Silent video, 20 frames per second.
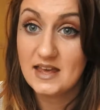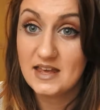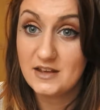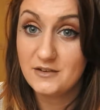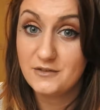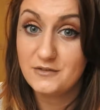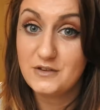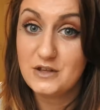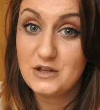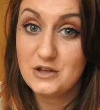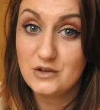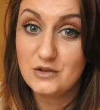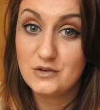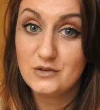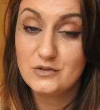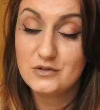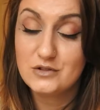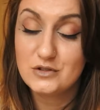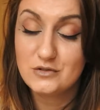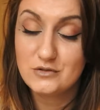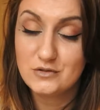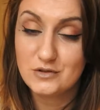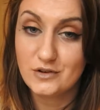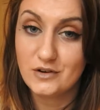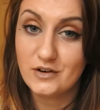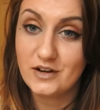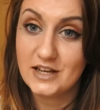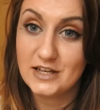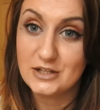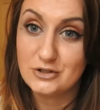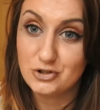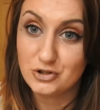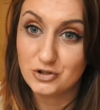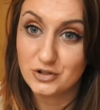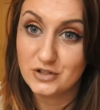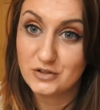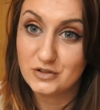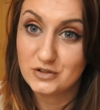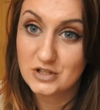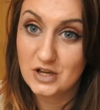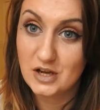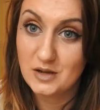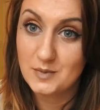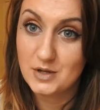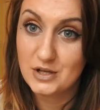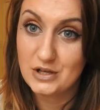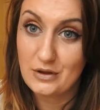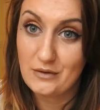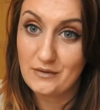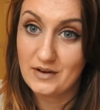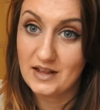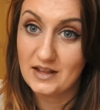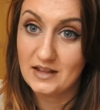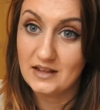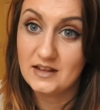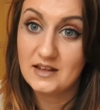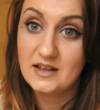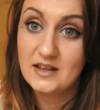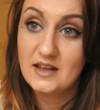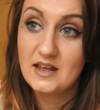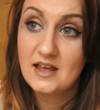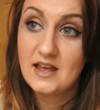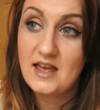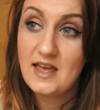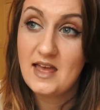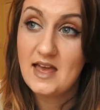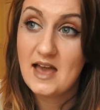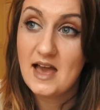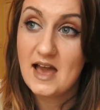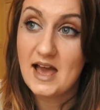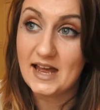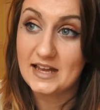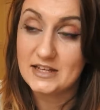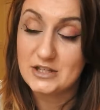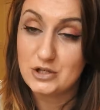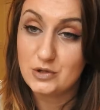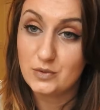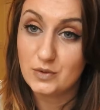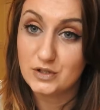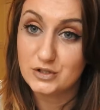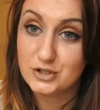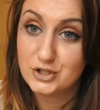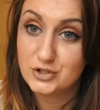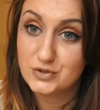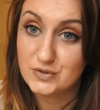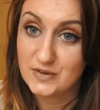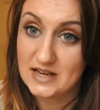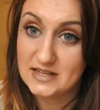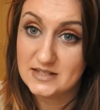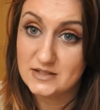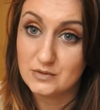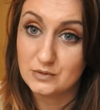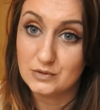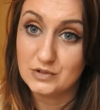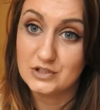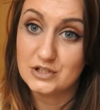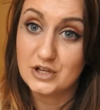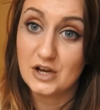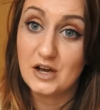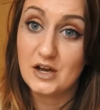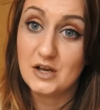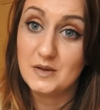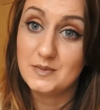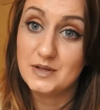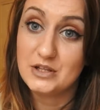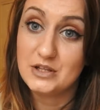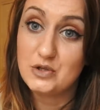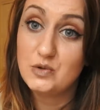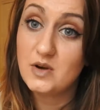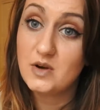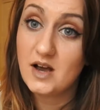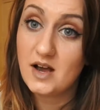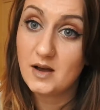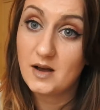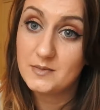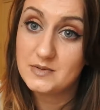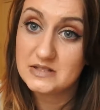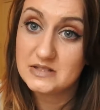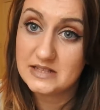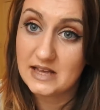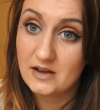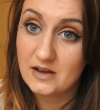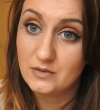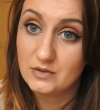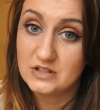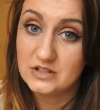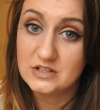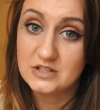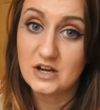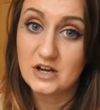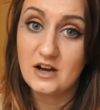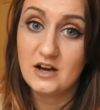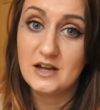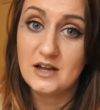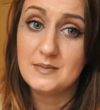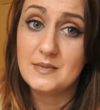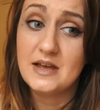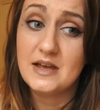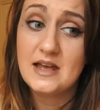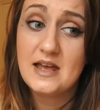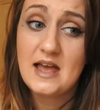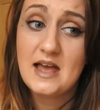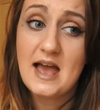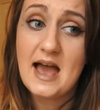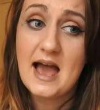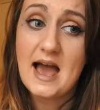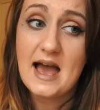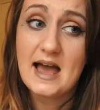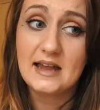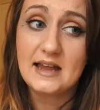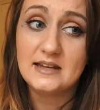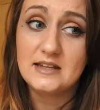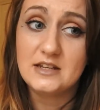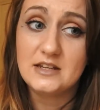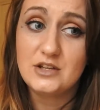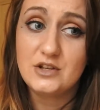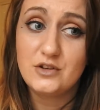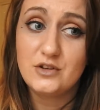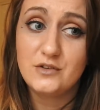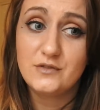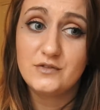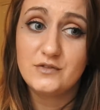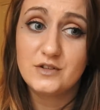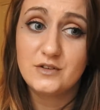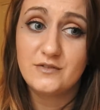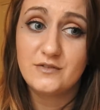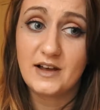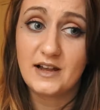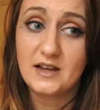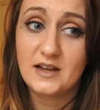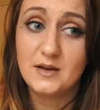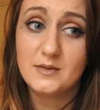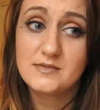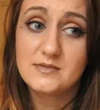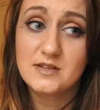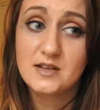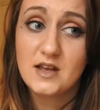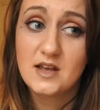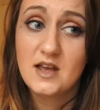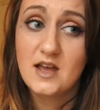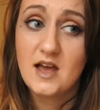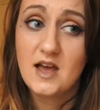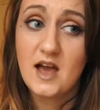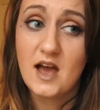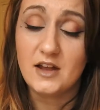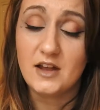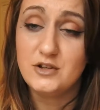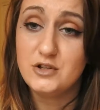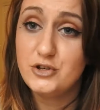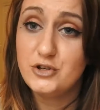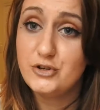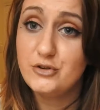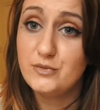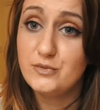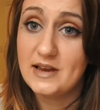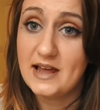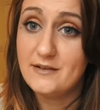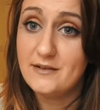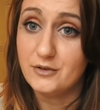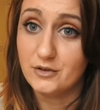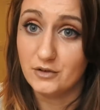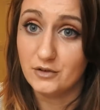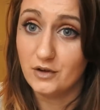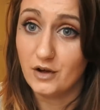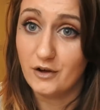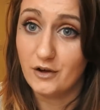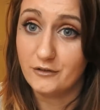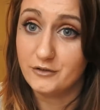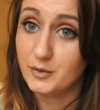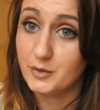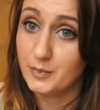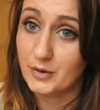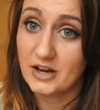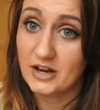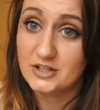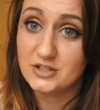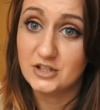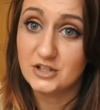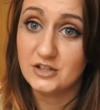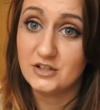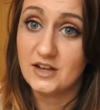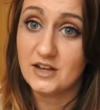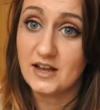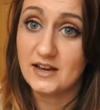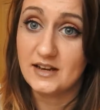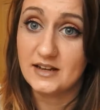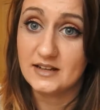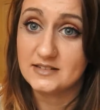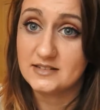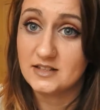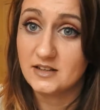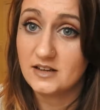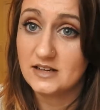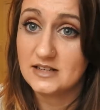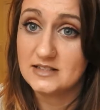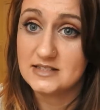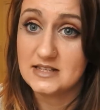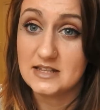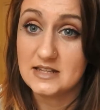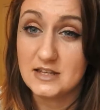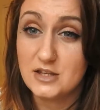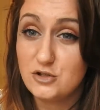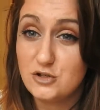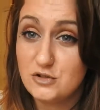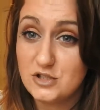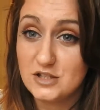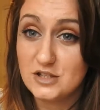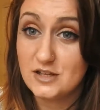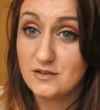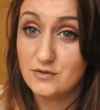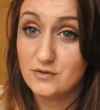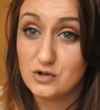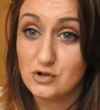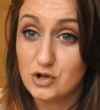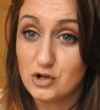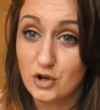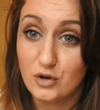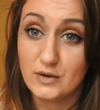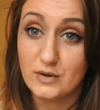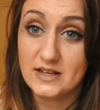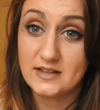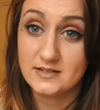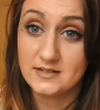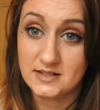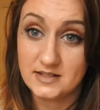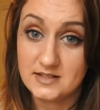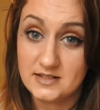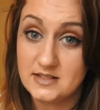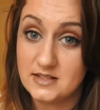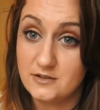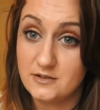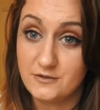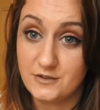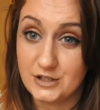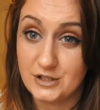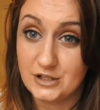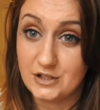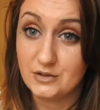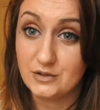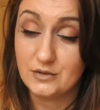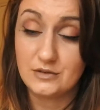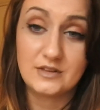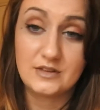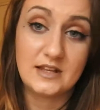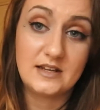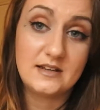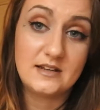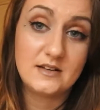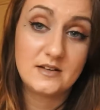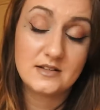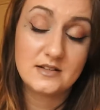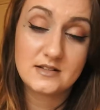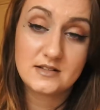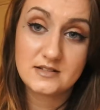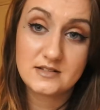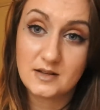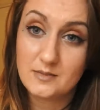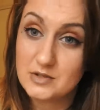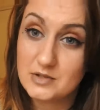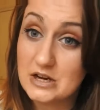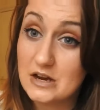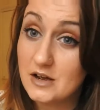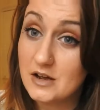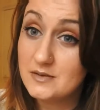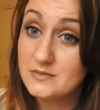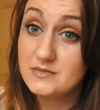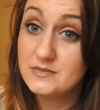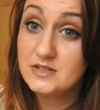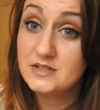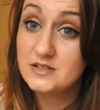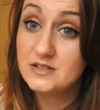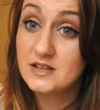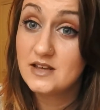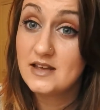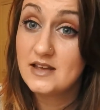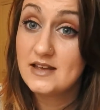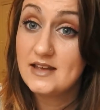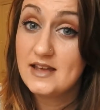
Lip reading: If you do not enjoy your time at uni and you are stressed all the time and you are upset all the time and you've developed a new level of depression and anxiety that you didn't even know existed for you, then sometimes